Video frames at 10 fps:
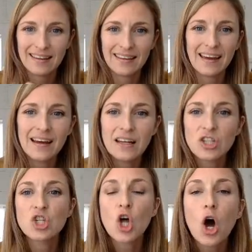Yeah,
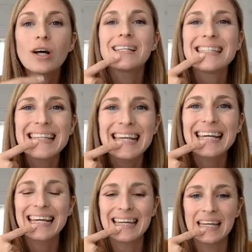
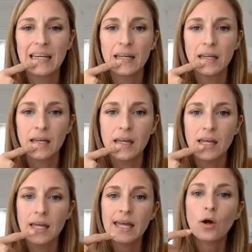toxic.
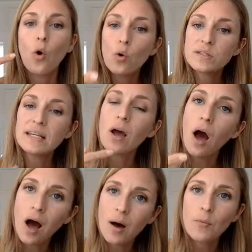Causing
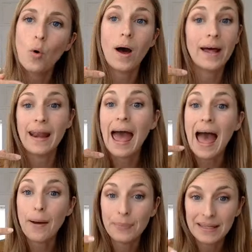harm or
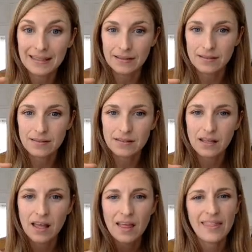unhappiness.
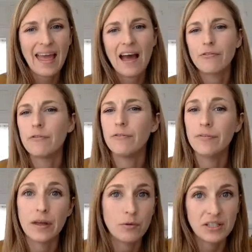They have a
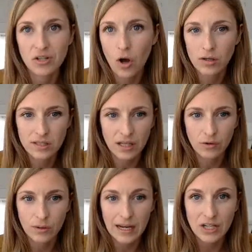very
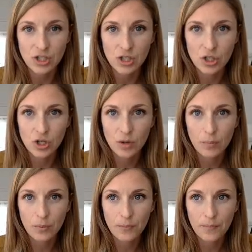toxic
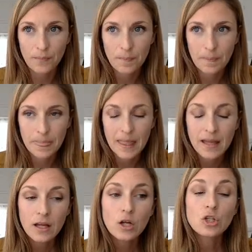relationship.
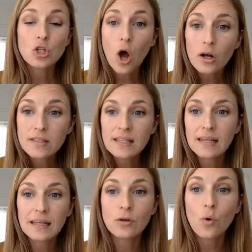
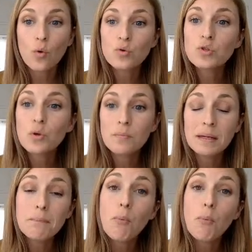Toxic can also mean